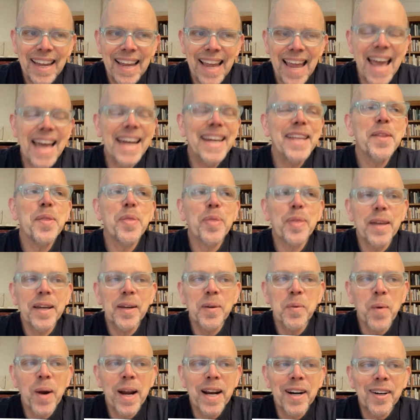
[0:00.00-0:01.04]

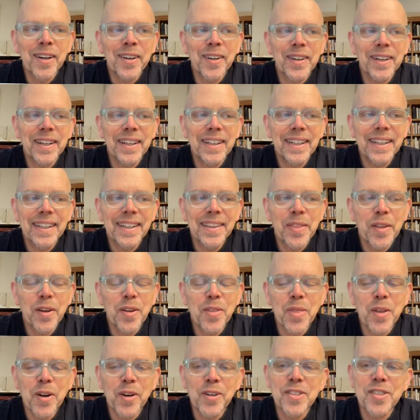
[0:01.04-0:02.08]
anything where
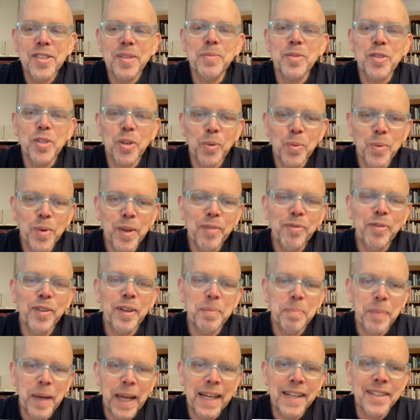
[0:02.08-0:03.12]
there's some
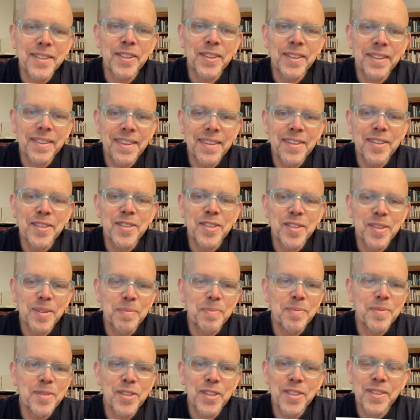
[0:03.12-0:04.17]
terrific banter, there's
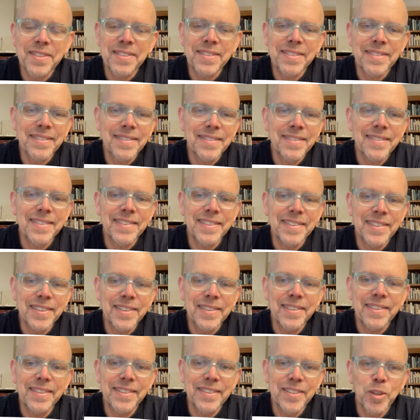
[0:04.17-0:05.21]
some just
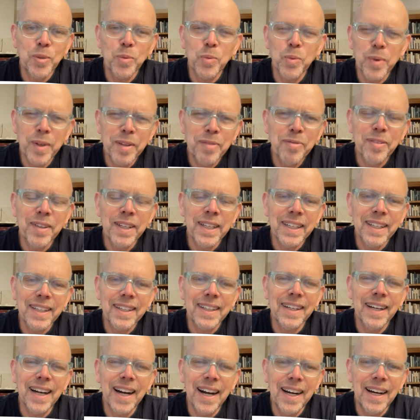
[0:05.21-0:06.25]

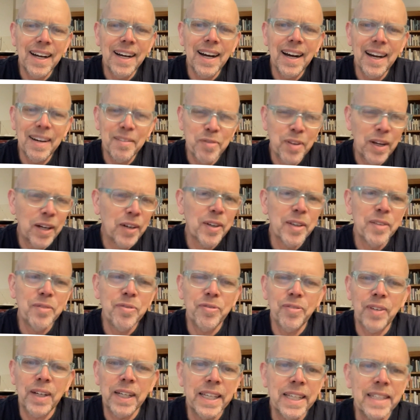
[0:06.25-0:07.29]
terrific, very
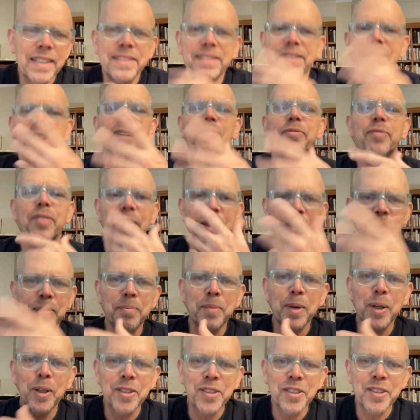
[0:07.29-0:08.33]
funny stuff that
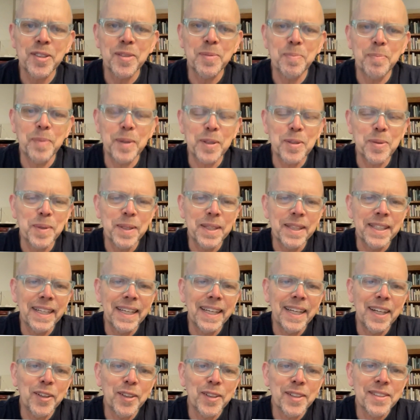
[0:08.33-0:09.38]
emerges between the
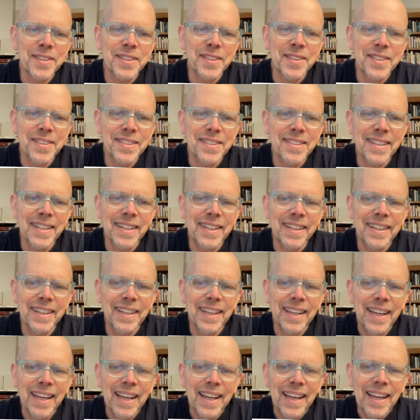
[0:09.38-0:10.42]
characters that
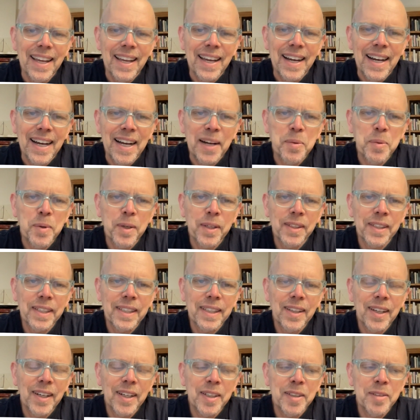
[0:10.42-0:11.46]
I really
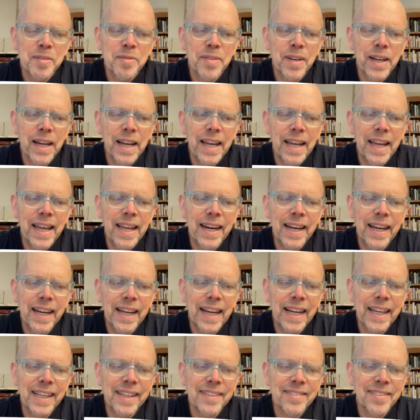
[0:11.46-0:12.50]
love. And
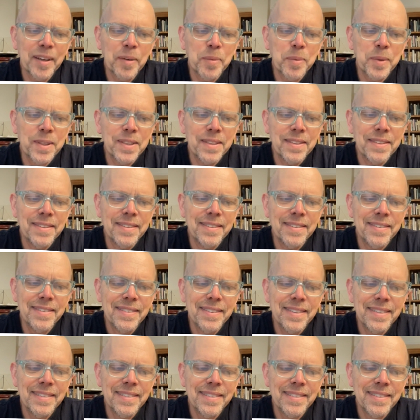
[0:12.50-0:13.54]
I guess I would
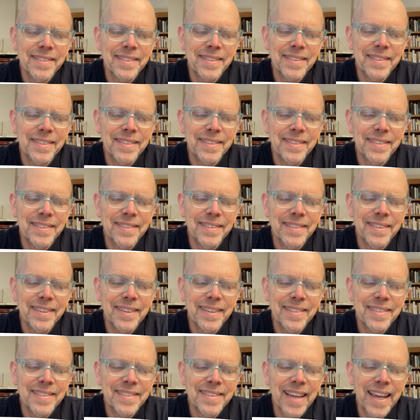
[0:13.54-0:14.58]

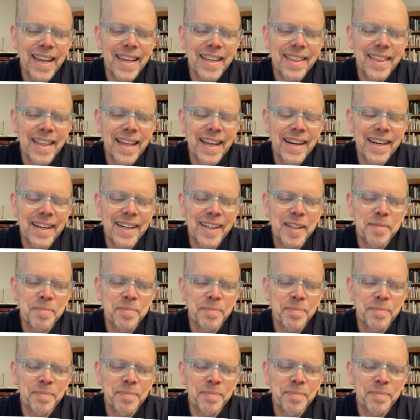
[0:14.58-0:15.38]
say that I